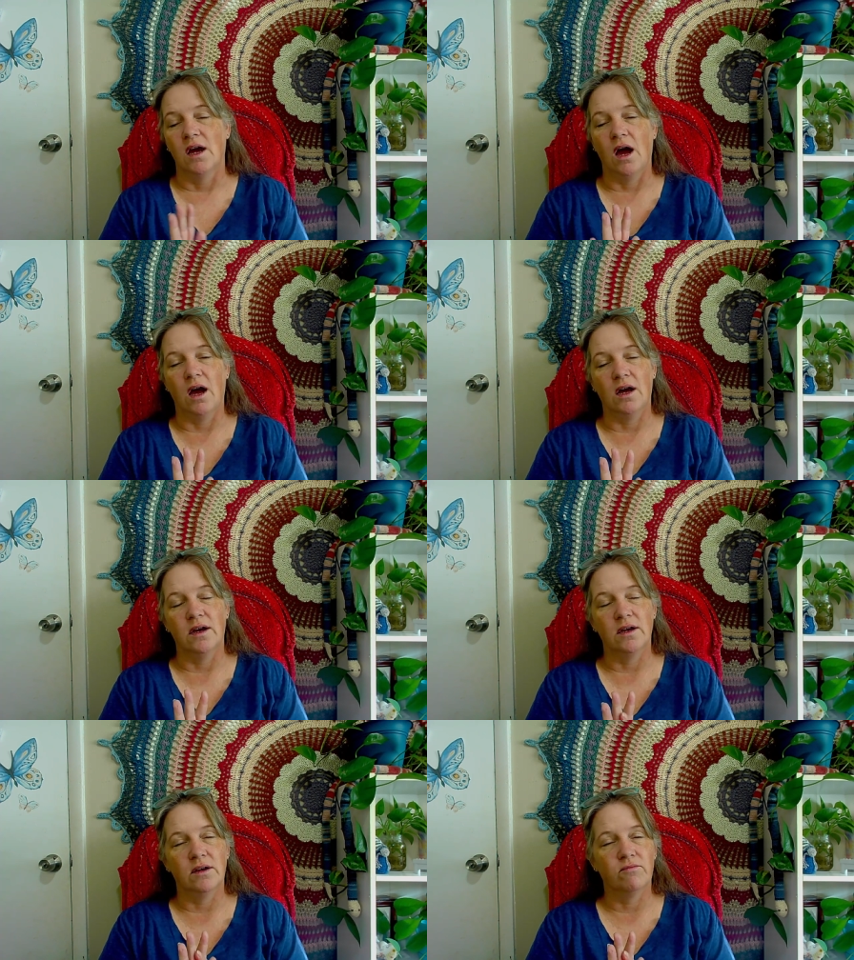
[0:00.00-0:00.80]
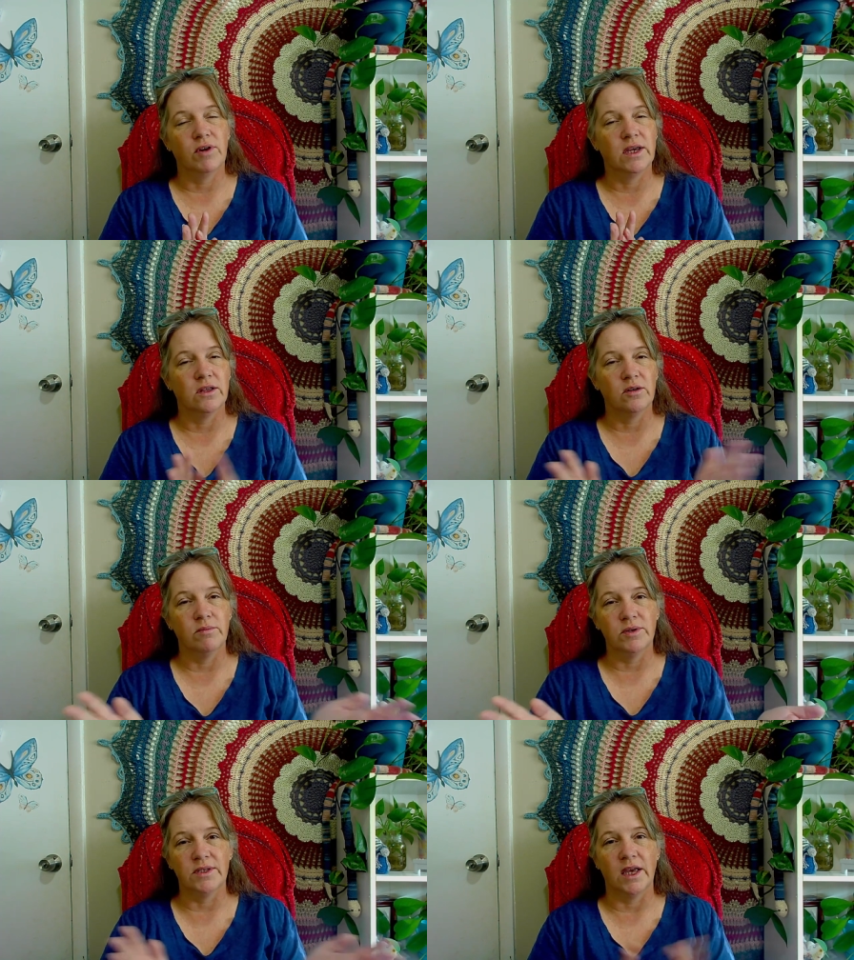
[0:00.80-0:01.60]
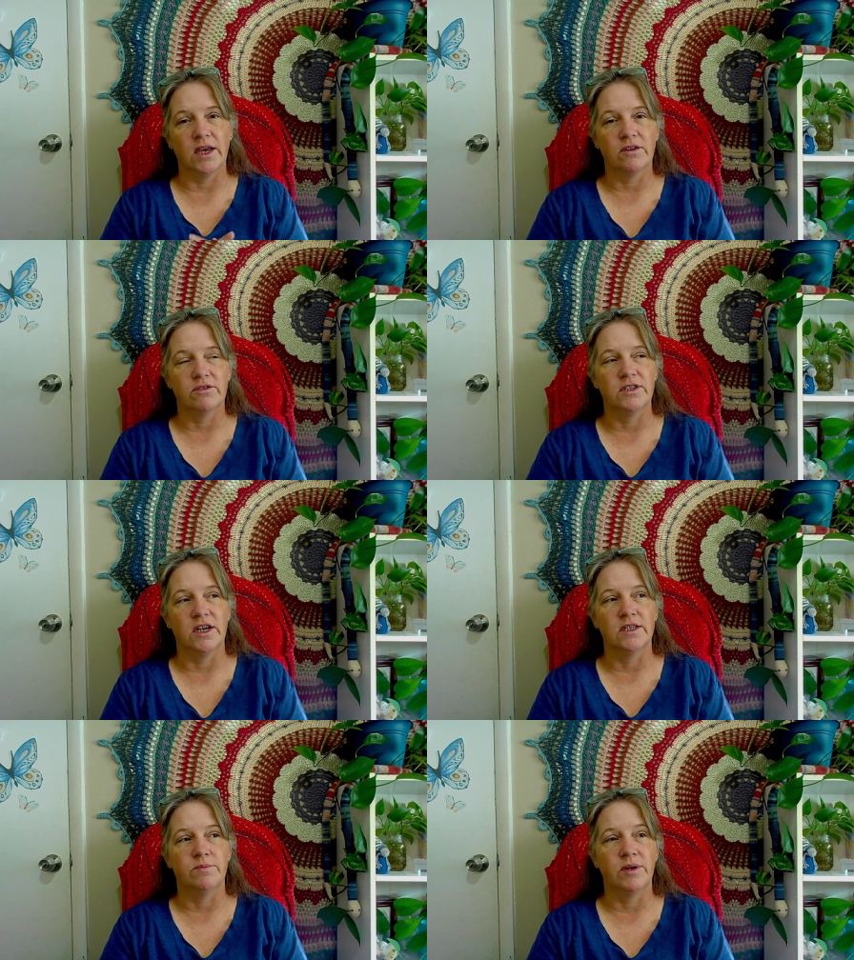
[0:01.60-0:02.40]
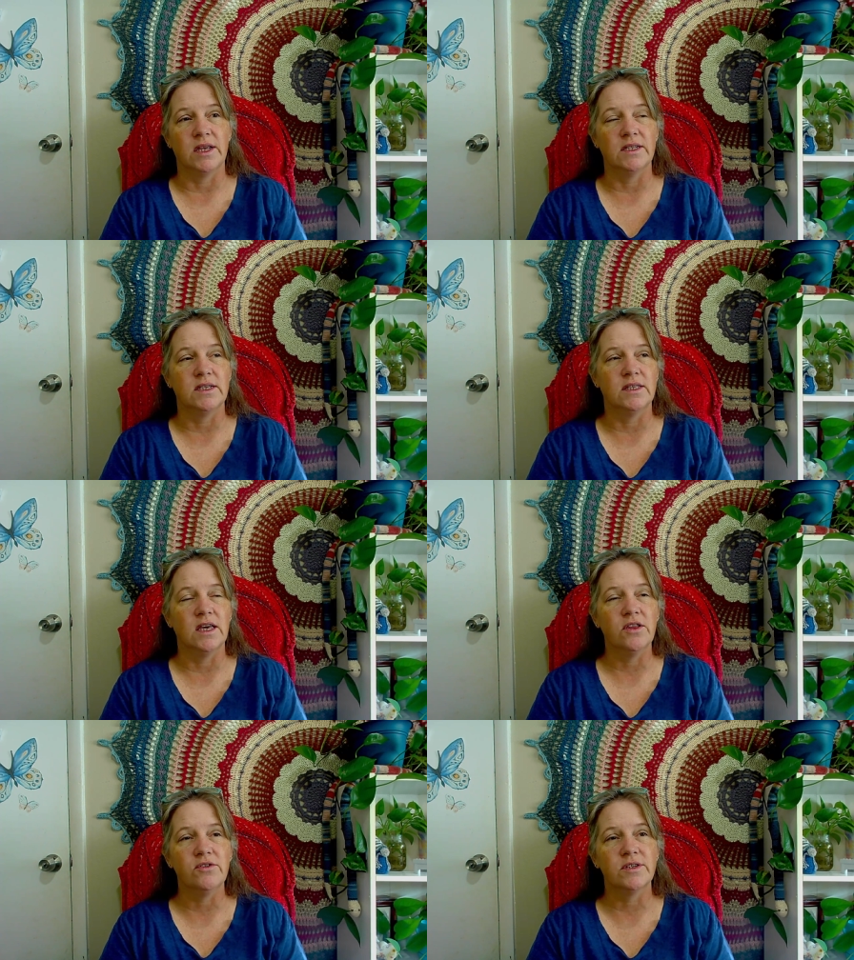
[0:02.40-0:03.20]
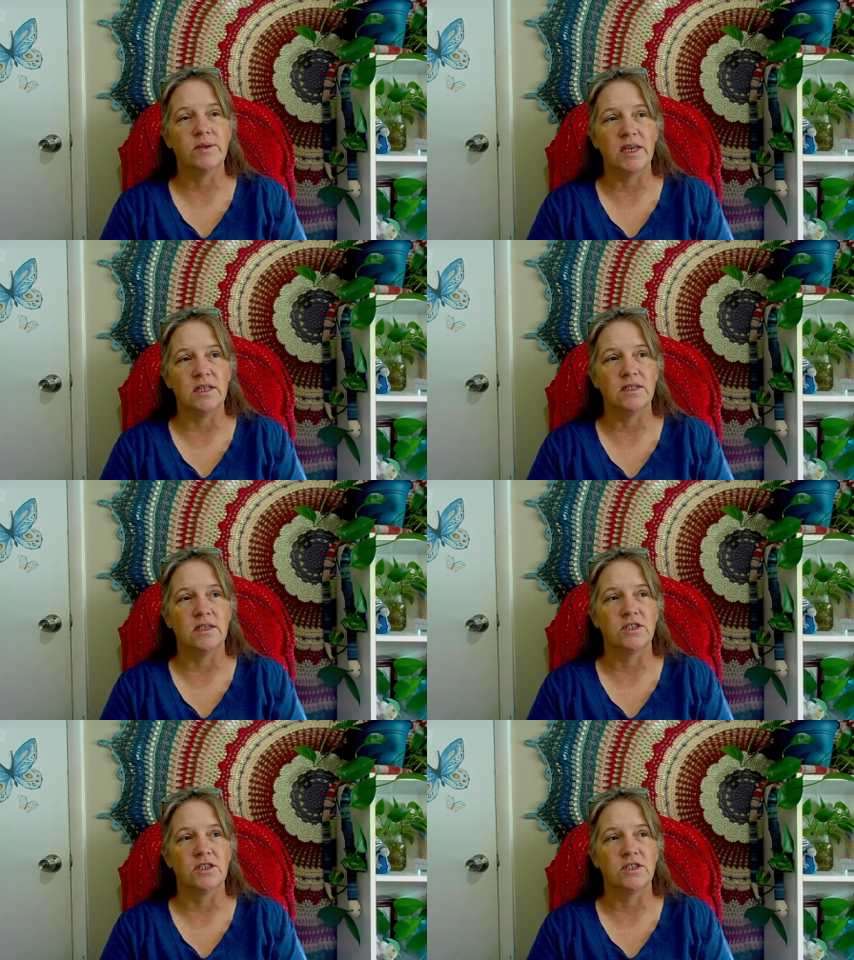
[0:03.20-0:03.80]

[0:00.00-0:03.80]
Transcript: Uh, regular mosaic crochet is pretty easy. The other is easy.